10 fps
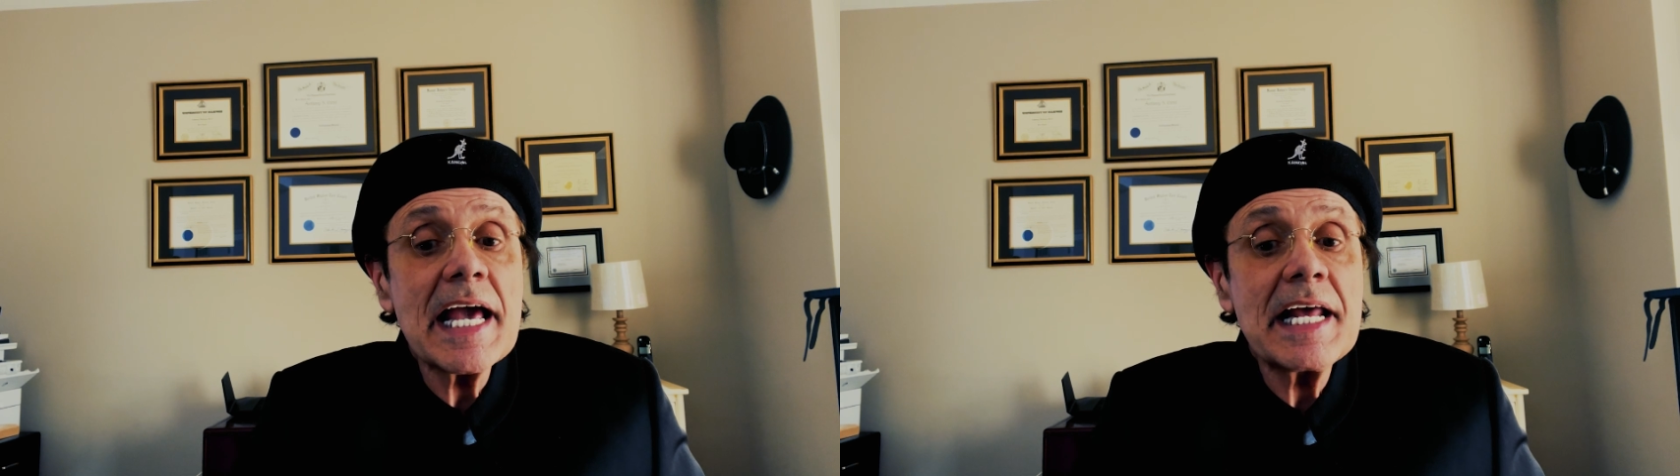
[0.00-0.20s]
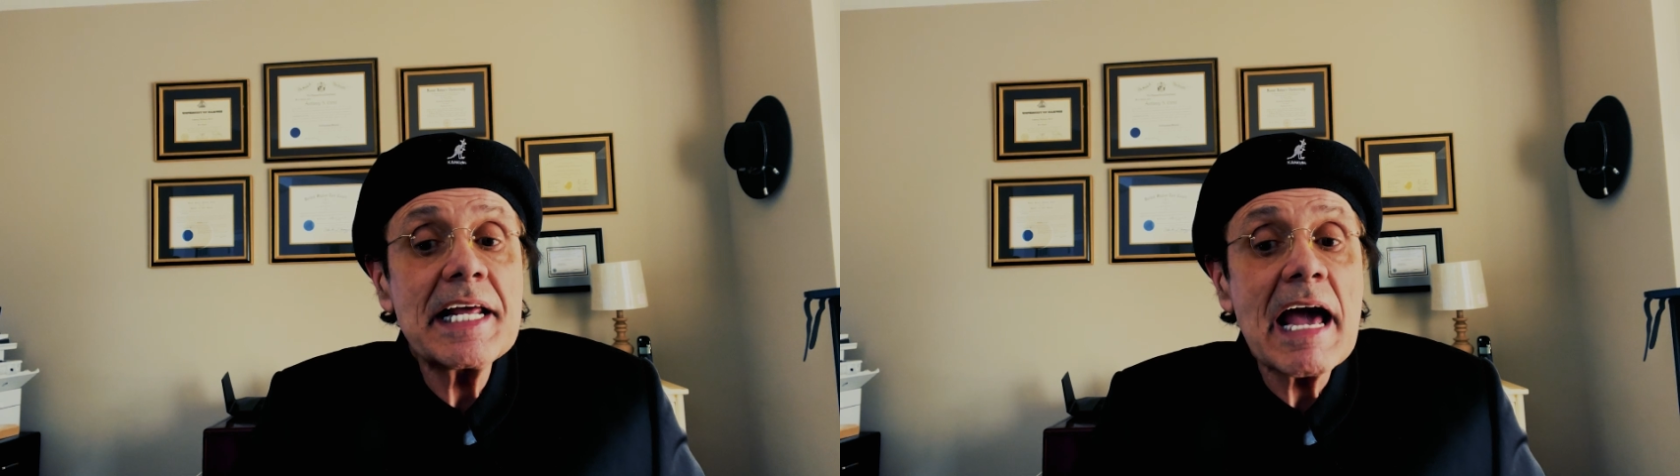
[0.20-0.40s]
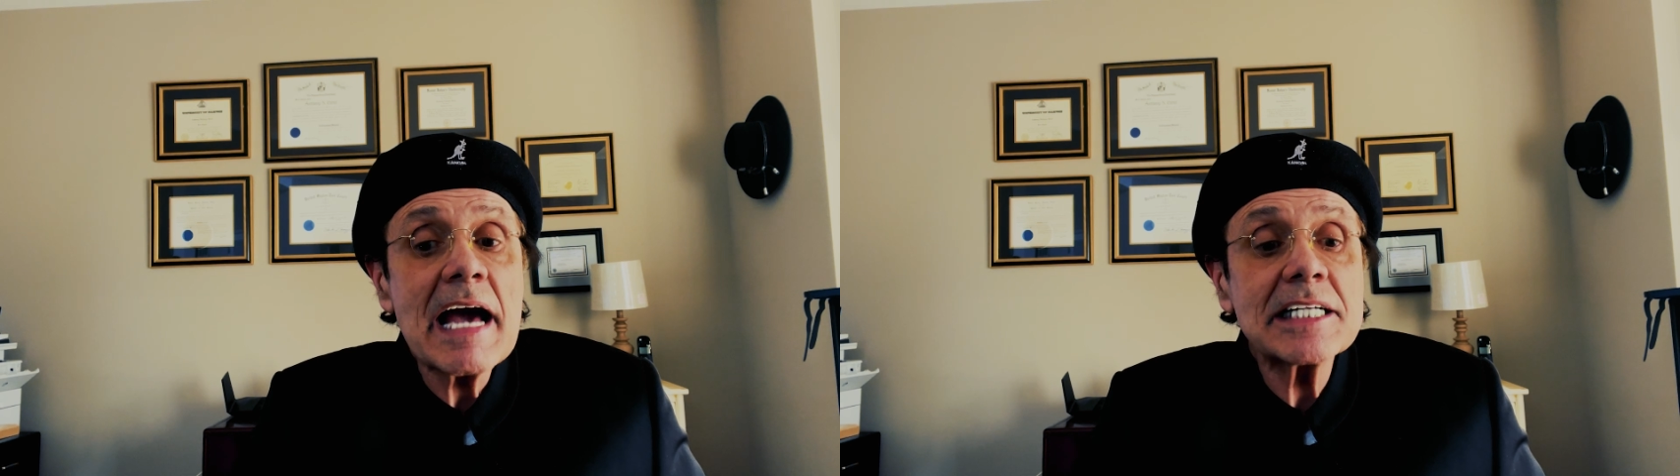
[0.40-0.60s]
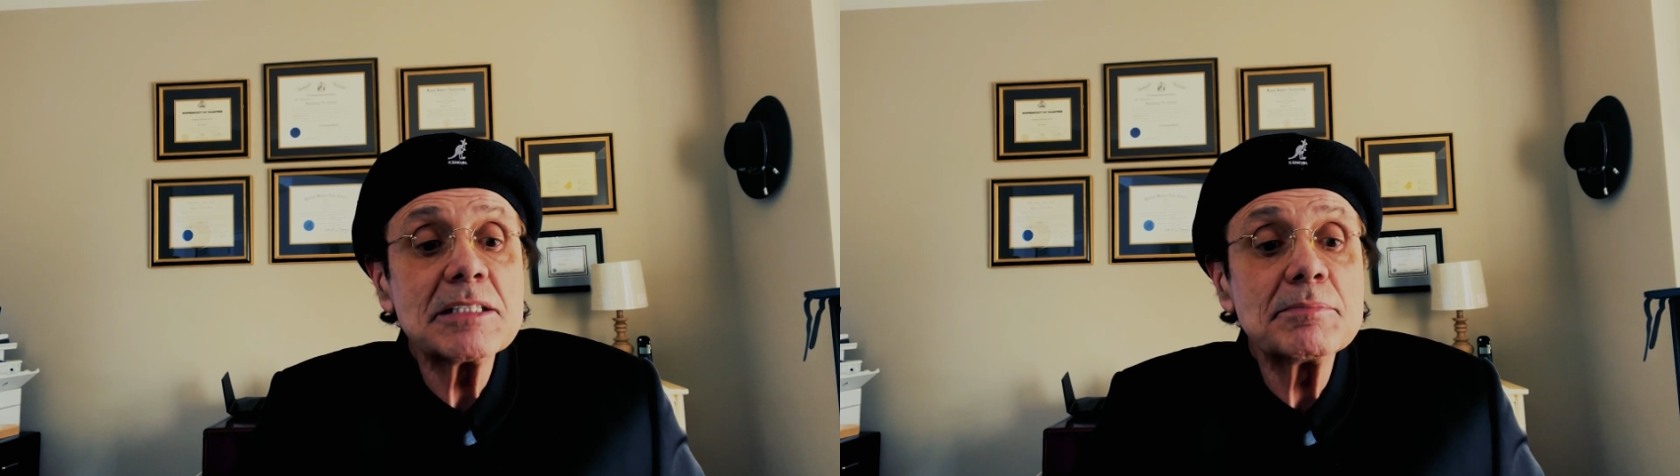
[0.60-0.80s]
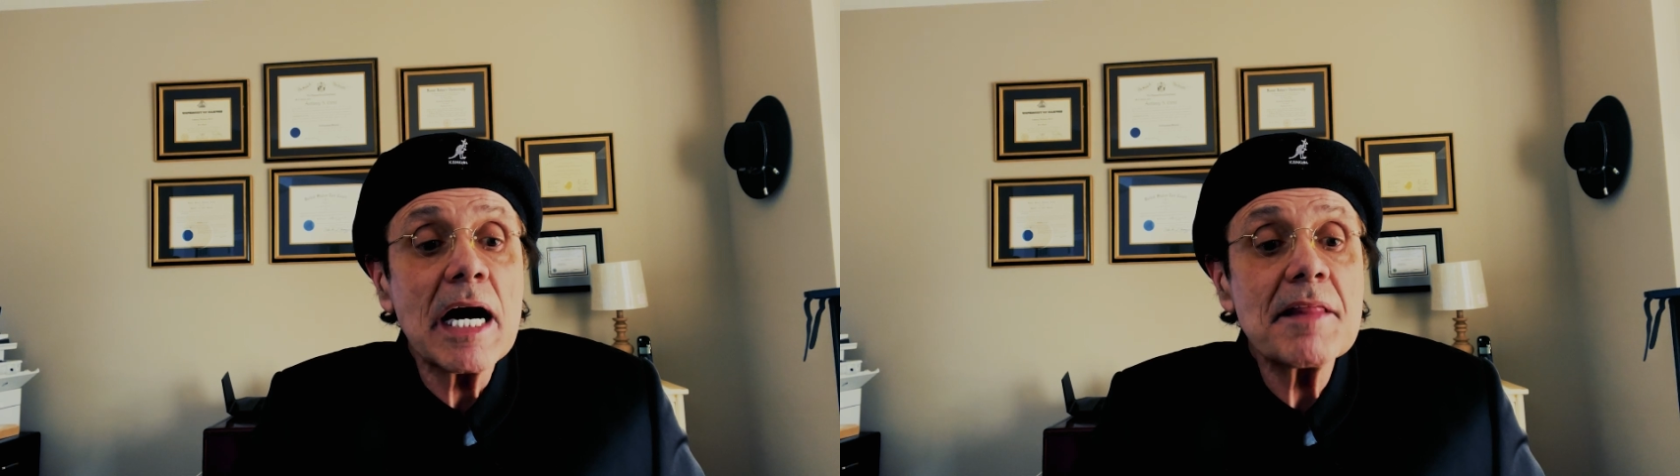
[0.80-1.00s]
any
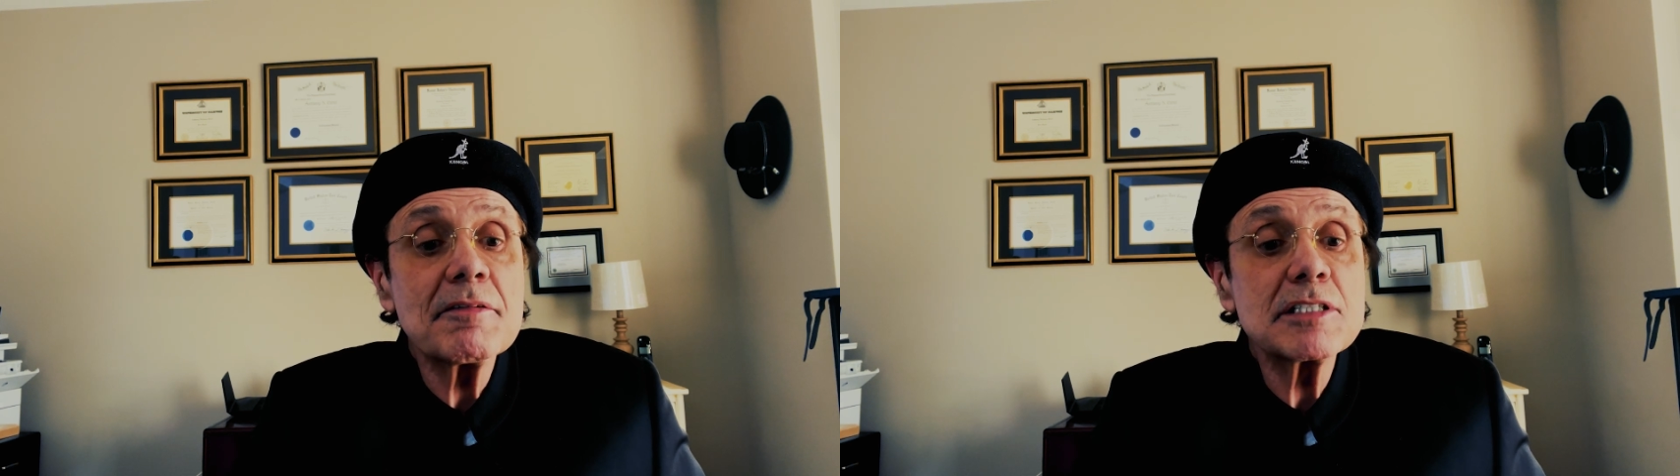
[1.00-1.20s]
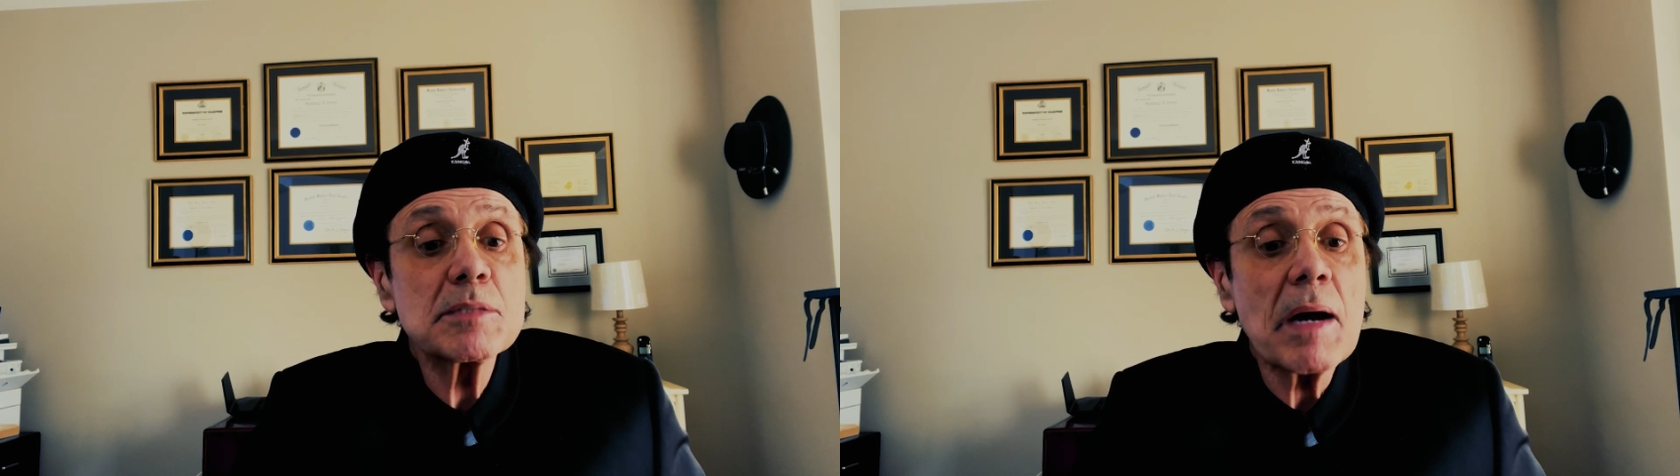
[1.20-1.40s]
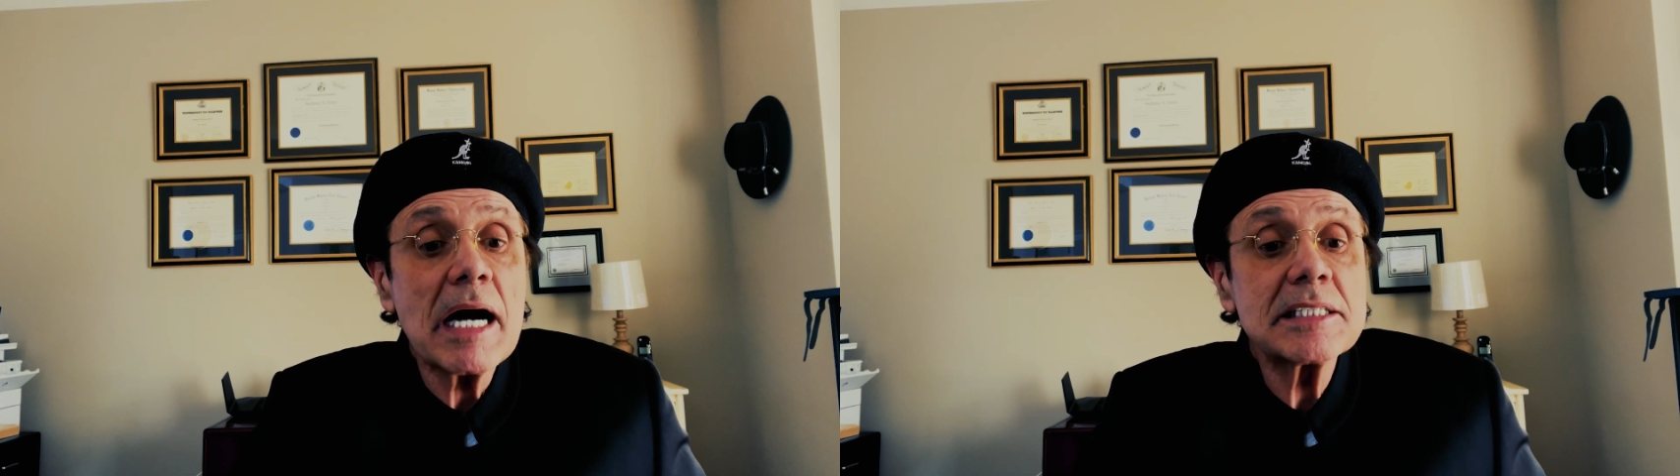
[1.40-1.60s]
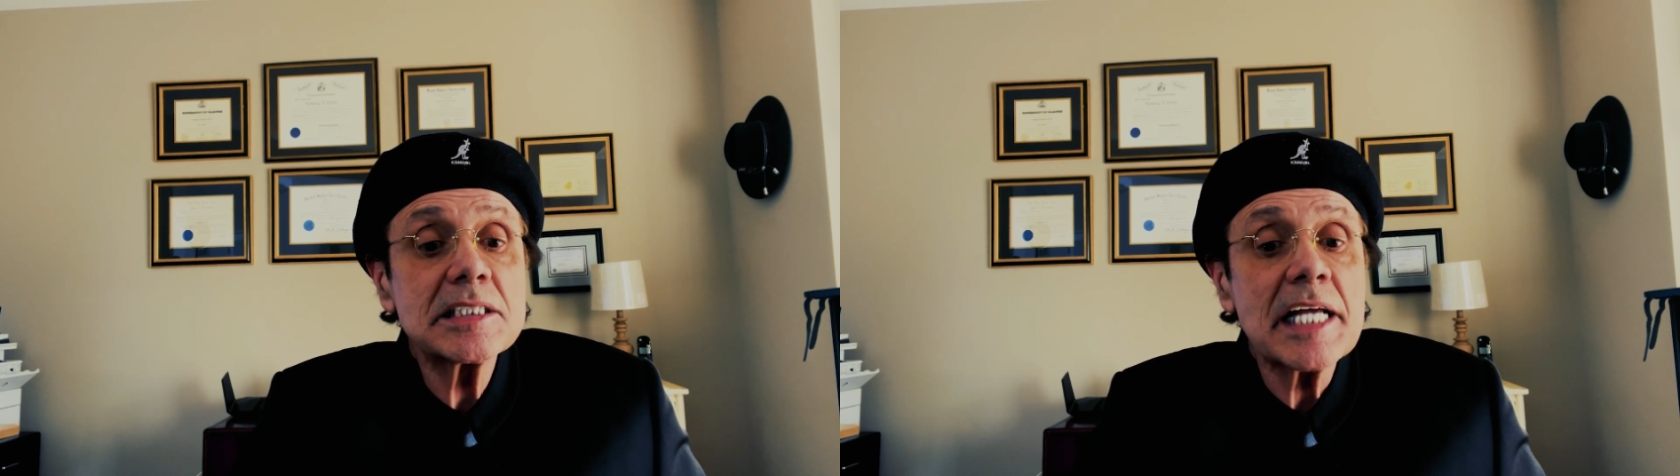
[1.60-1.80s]
action by the response